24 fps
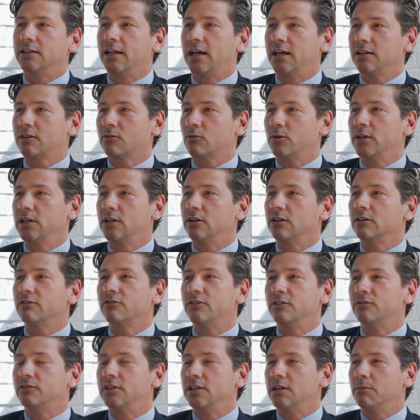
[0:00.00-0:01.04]
that
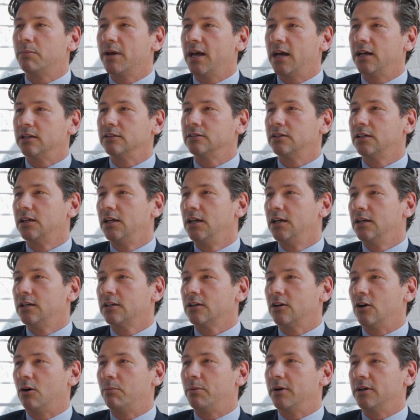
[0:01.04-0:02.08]
$3.50 a pound
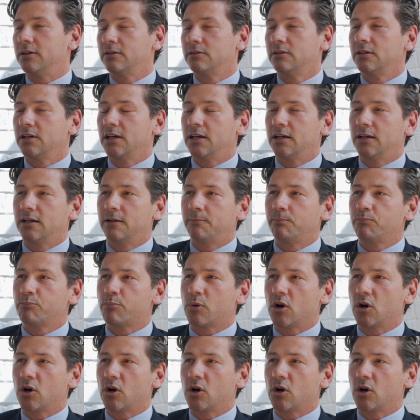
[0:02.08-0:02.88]
copper uh,